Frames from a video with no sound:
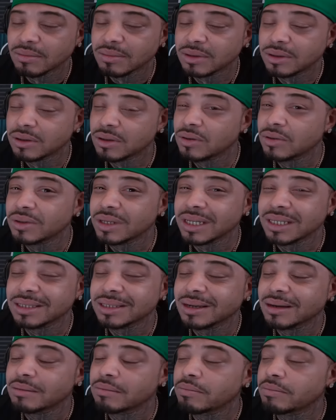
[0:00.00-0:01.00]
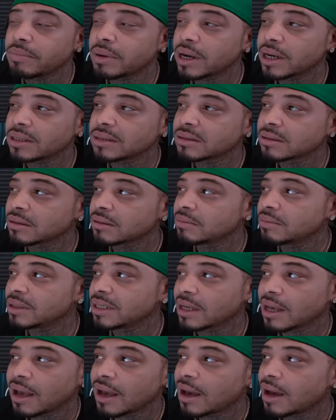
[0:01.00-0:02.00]
Dude is a buster
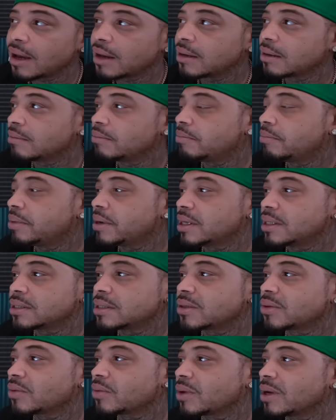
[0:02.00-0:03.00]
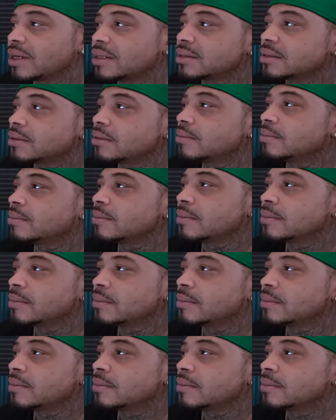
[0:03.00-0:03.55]
beyond busterism.